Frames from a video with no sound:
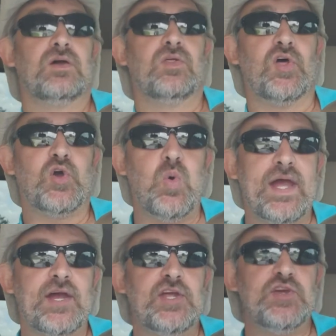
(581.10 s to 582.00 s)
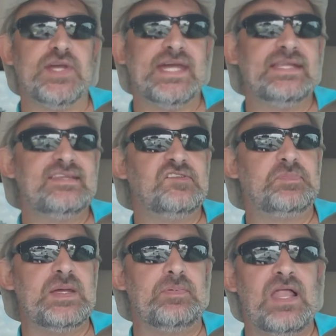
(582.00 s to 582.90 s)
the quicker you can get these
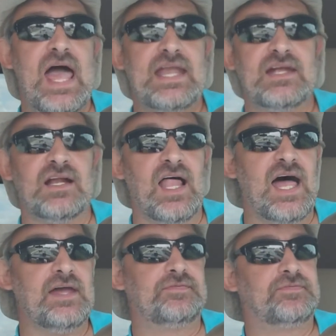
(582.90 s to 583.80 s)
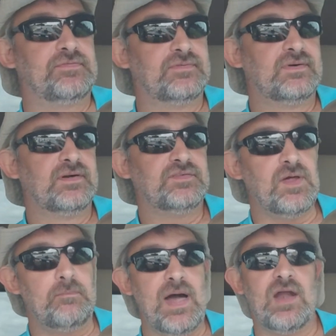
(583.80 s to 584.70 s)
people out of your life, the
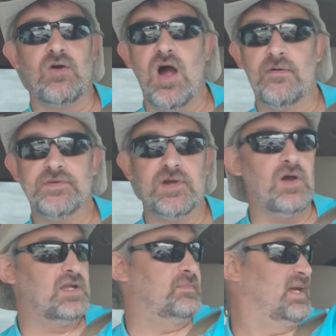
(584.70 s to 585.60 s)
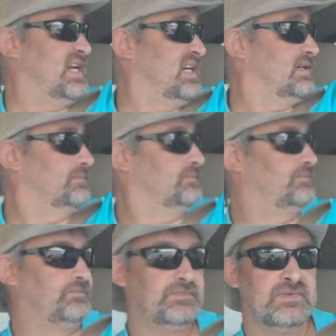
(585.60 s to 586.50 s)
better off you're going to be.
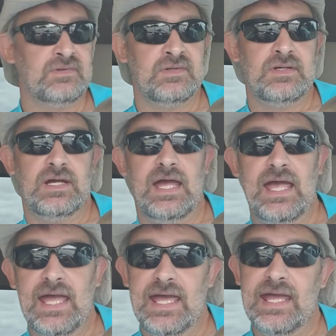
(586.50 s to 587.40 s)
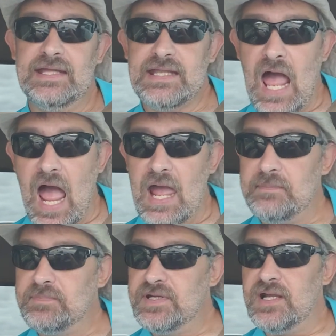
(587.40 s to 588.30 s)
And I,
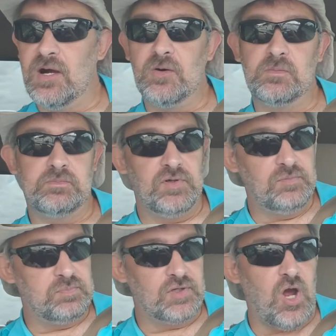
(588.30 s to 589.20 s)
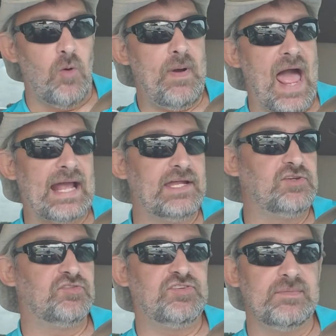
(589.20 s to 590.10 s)
go back and
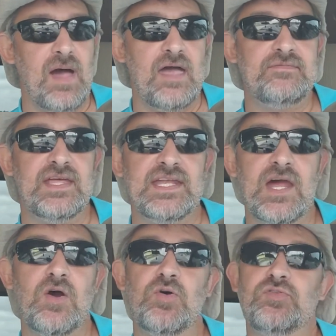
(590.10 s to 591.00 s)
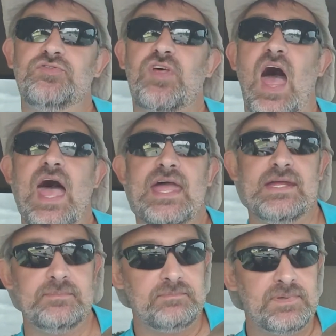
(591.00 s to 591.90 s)
you see my videos.
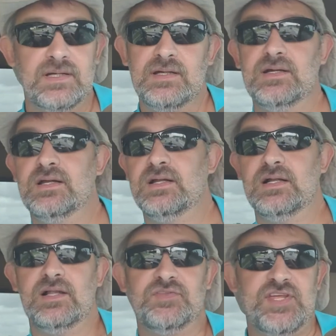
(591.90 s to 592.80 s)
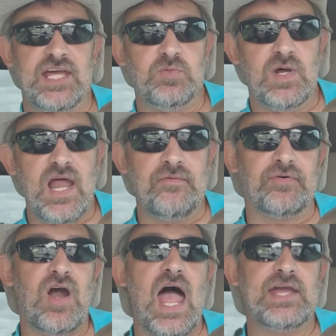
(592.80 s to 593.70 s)
I did whatever
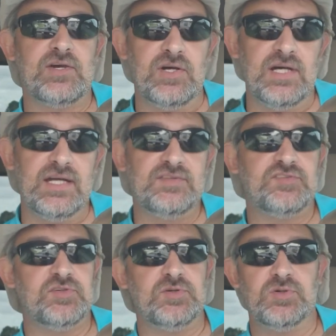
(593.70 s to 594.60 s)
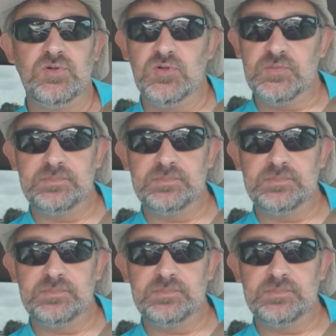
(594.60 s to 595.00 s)
I could to